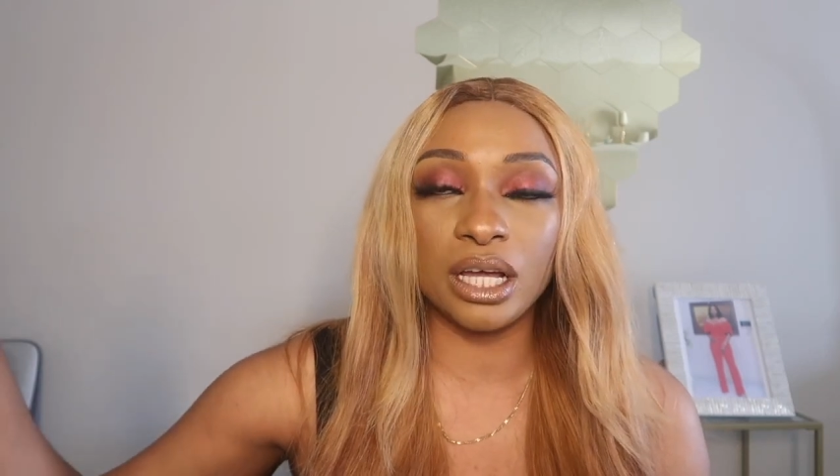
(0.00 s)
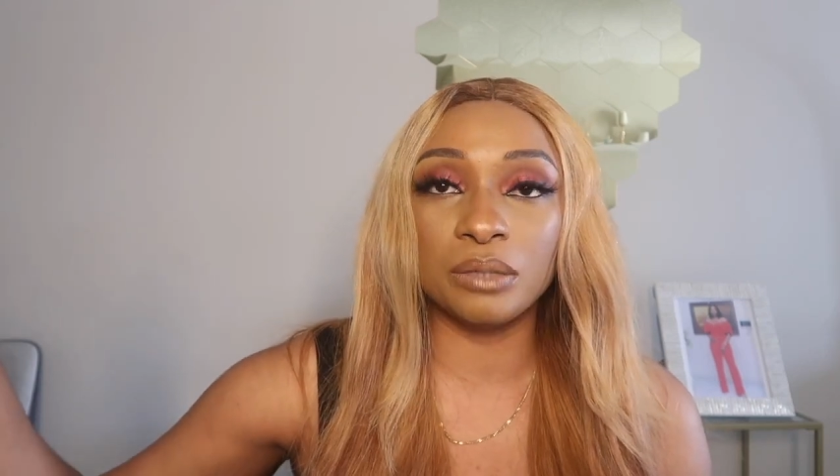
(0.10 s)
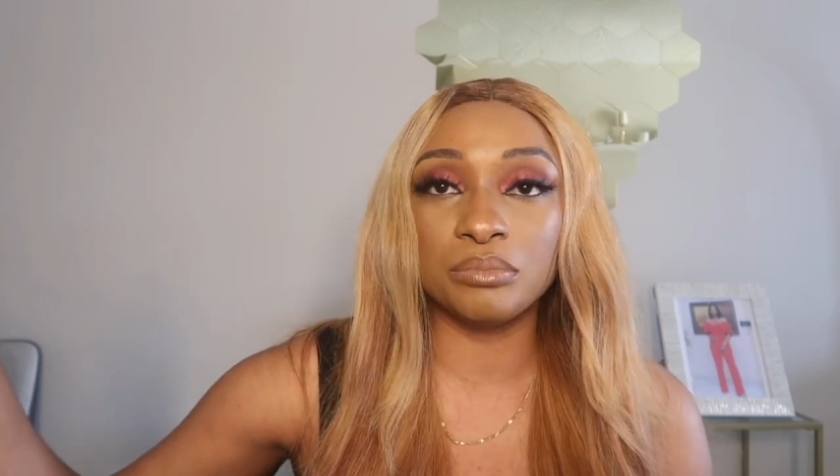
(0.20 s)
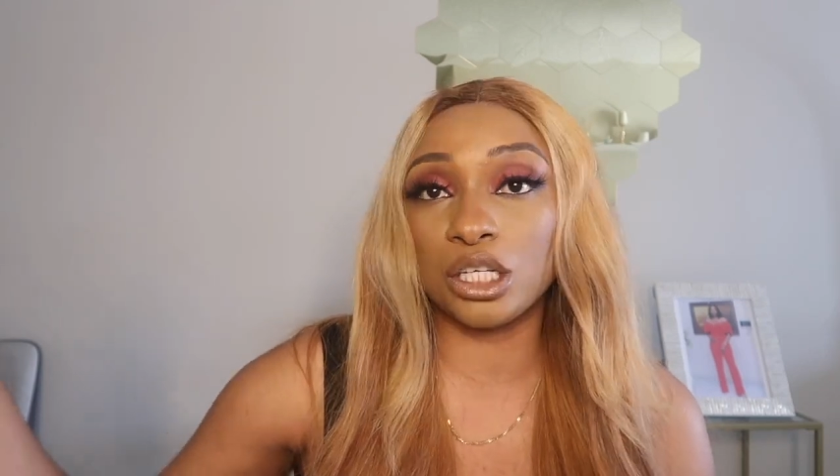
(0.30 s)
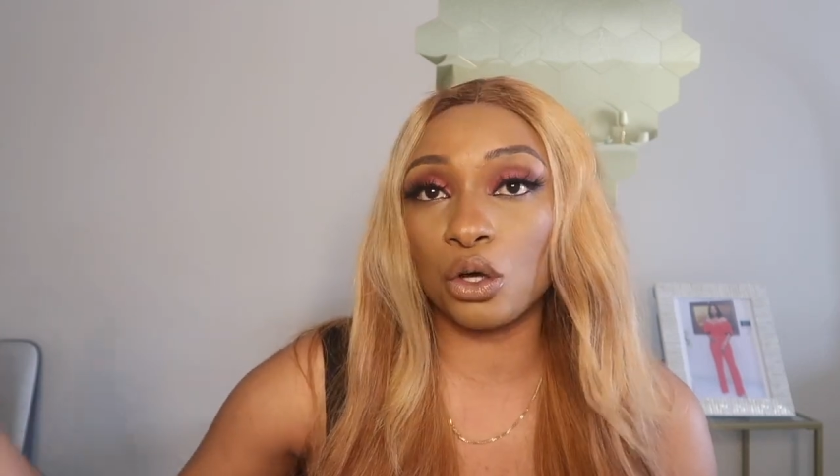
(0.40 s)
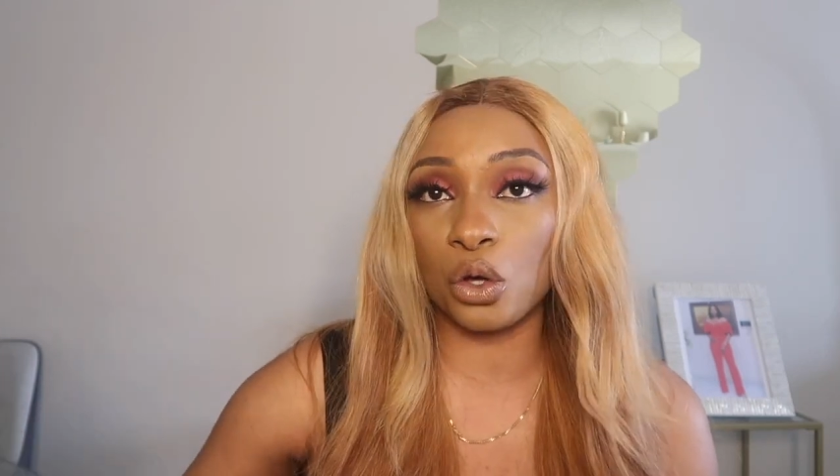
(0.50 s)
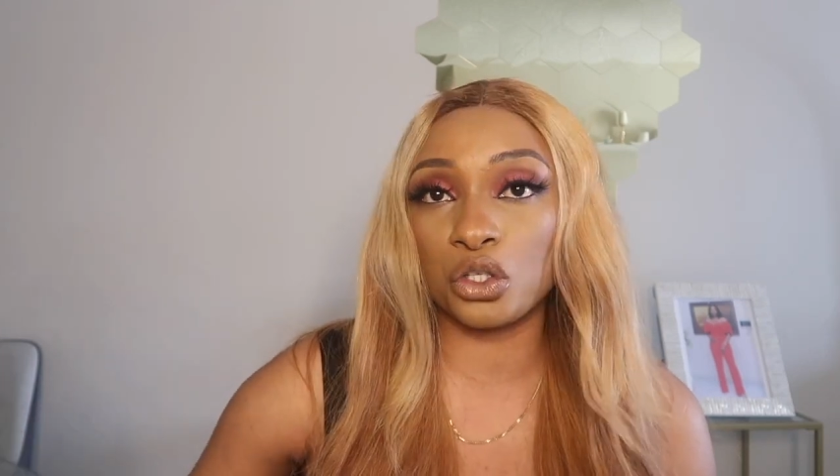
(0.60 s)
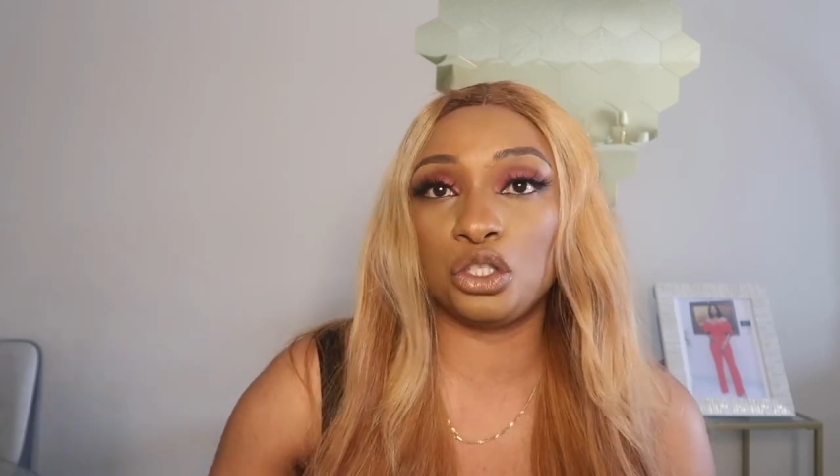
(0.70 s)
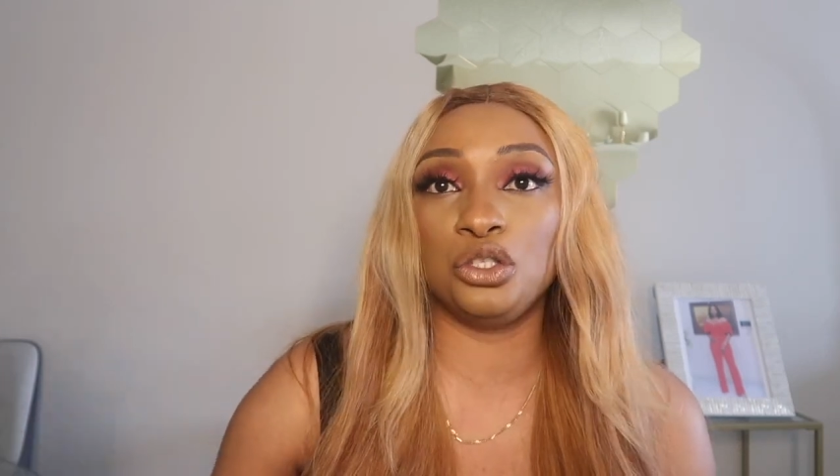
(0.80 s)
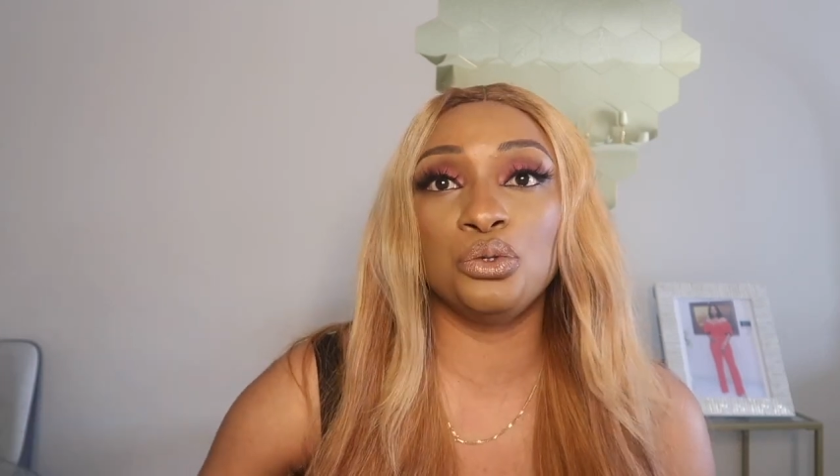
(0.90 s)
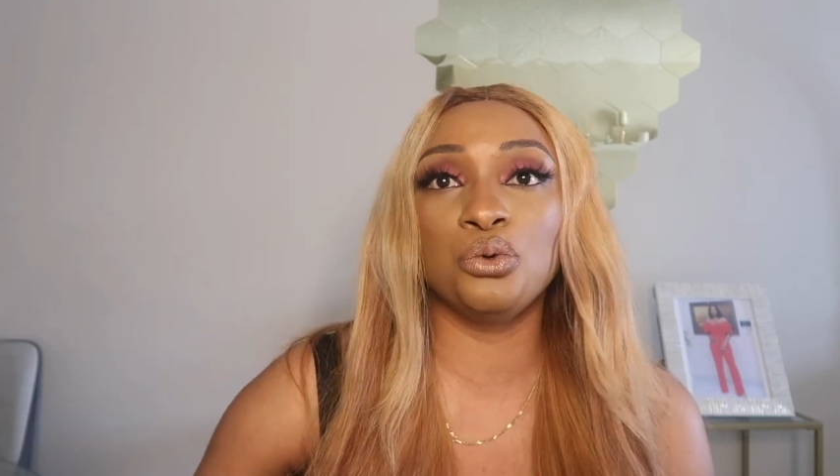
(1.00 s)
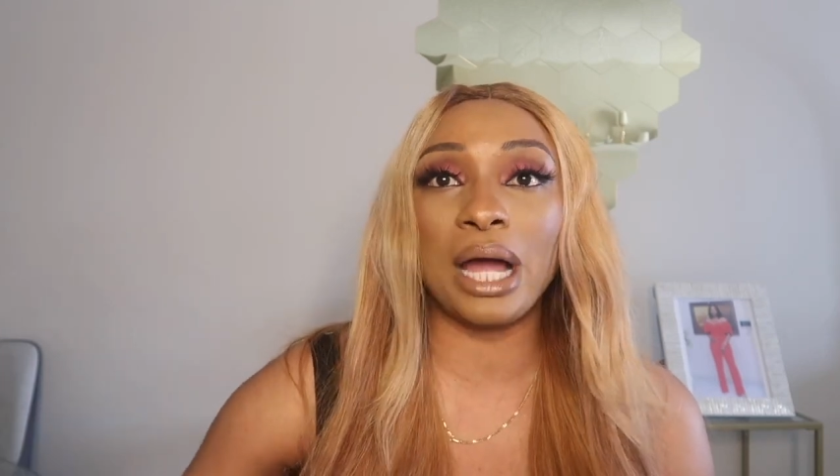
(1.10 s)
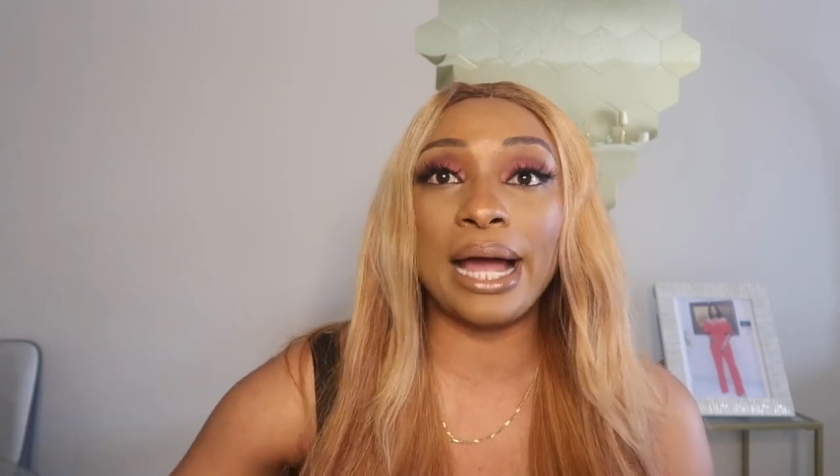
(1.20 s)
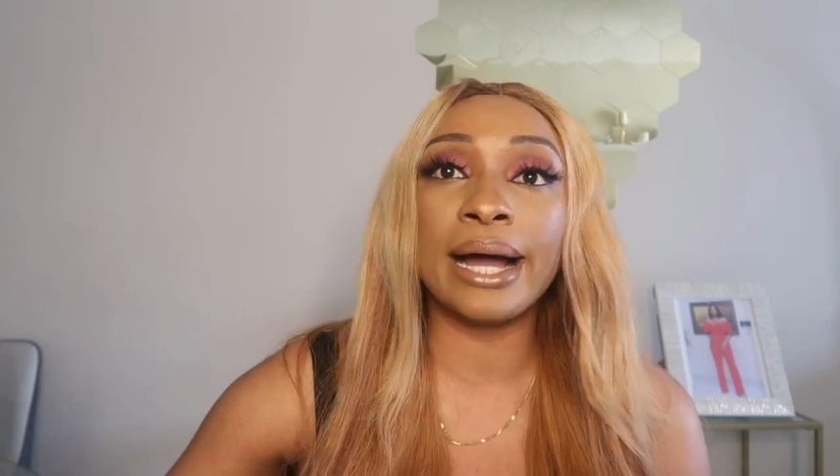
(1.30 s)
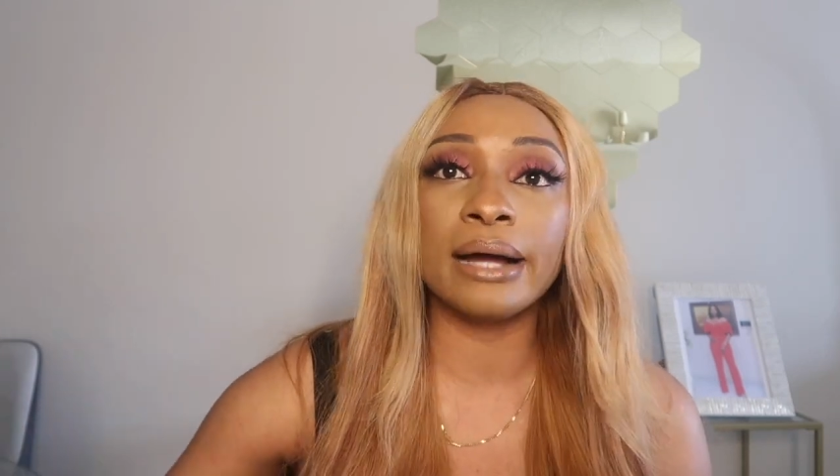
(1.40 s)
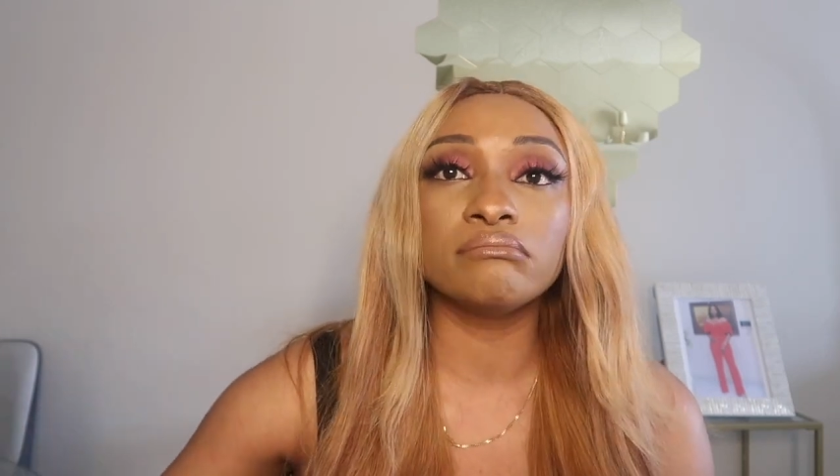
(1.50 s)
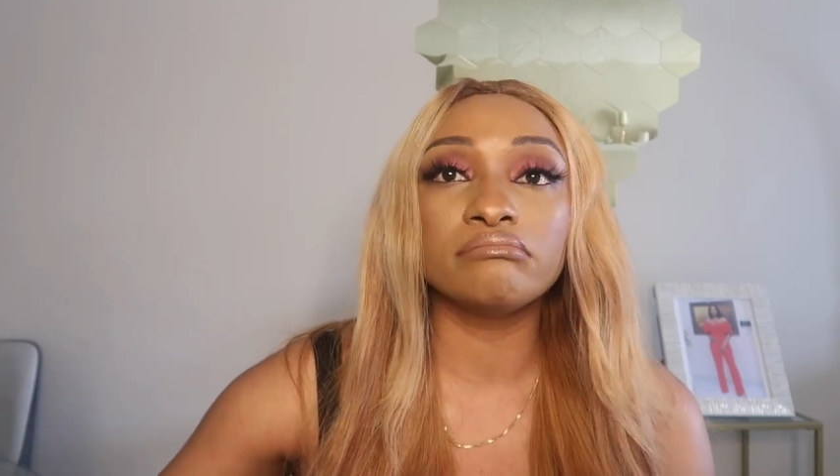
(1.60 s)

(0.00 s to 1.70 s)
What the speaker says: the course you are